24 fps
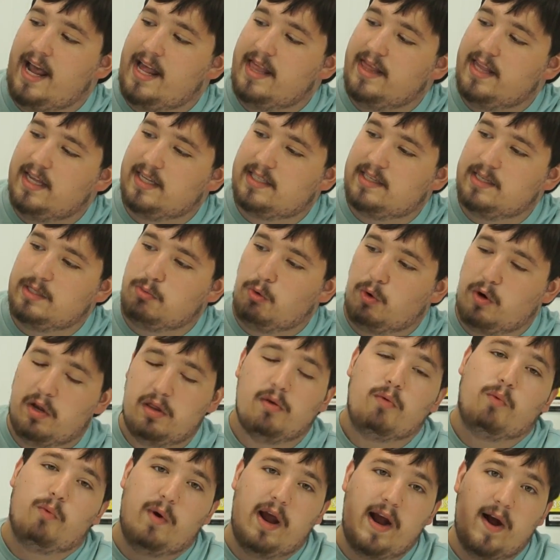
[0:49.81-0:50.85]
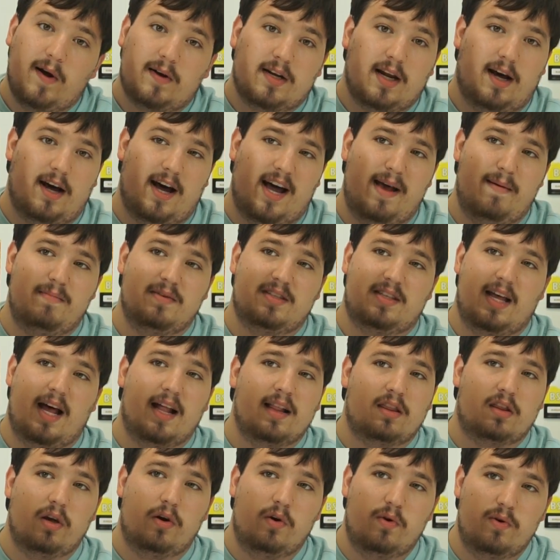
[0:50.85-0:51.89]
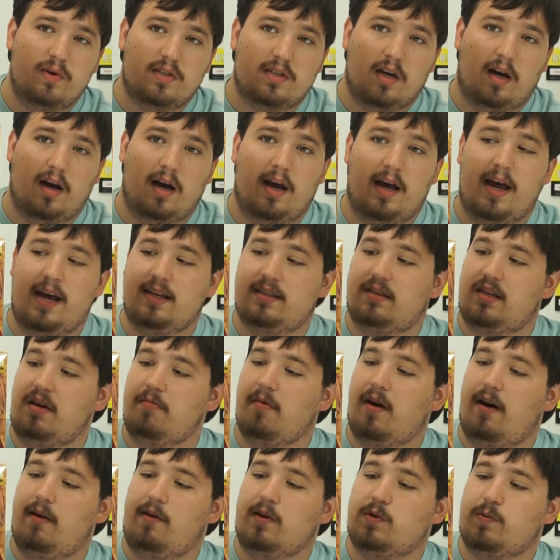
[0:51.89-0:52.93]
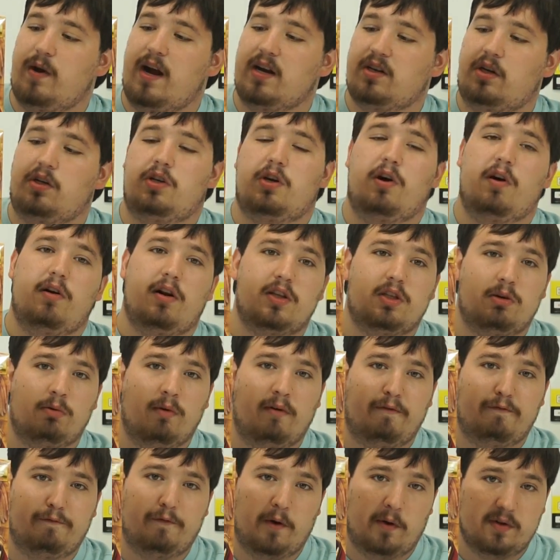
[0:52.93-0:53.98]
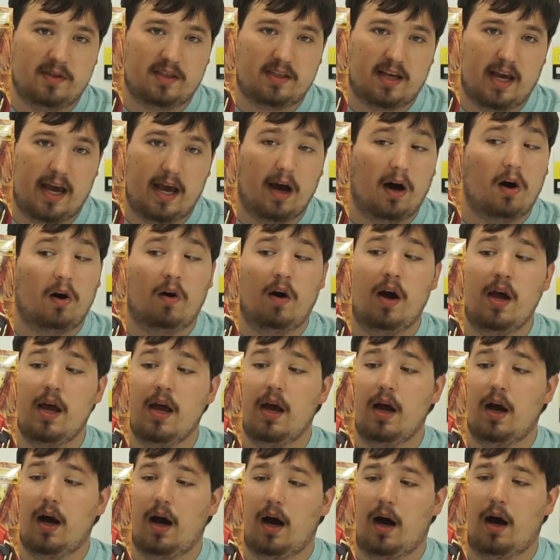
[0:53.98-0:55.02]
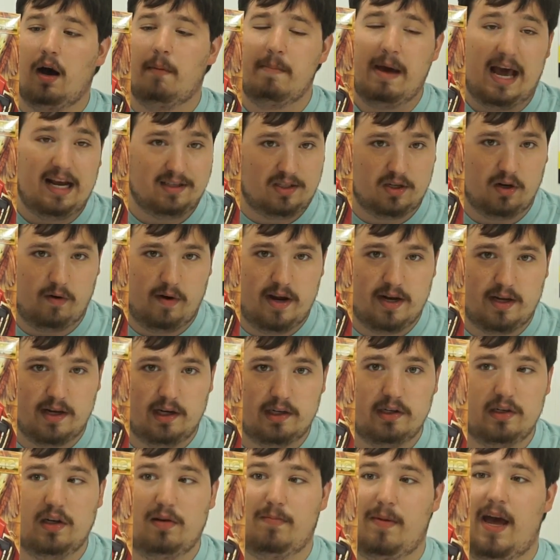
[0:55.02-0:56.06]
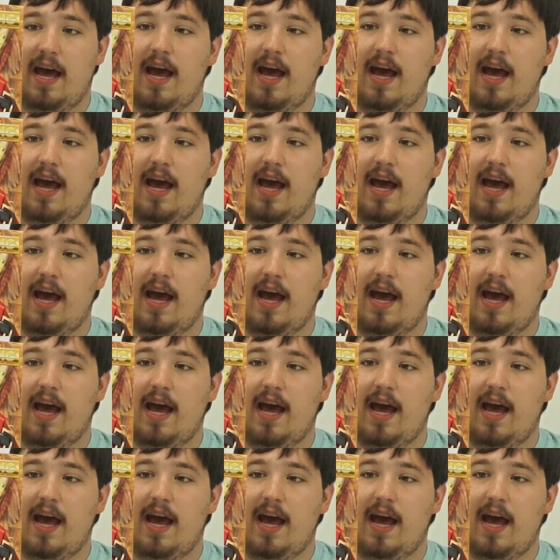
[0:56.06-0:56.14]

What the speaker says: And this is one of the rare times that those SD models were actually turned into a full-scale Master Grade Gundam,